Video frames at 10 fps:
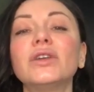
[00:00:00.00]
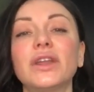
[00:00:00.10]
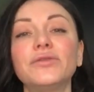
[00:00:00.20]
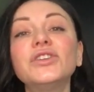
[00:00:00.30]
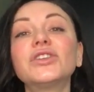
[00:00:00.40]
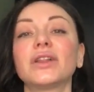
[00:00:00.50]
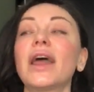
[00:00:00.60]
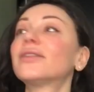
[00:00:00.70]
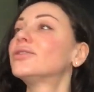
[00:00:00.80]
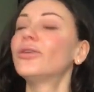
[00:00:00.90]
in official
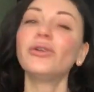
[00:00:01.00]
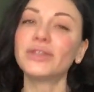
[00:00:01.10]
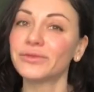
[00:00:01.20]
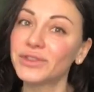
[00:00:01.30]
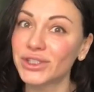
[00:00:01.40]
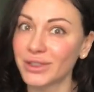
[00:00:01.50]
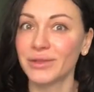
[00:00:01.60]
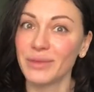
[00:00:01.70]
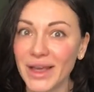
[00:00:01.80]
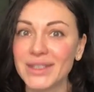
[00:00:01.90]
and not official
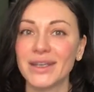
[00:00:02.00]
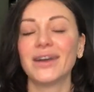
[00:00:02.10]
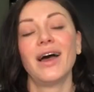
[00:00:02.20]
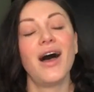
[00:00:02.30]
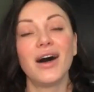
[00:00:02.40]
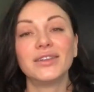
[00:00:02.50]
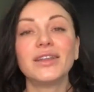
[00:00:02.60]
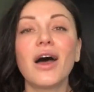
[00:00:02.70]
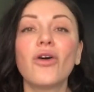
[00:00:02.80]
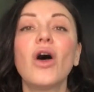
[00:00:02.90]
media
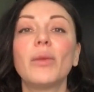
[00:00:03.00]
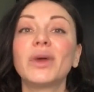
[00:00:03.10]
now.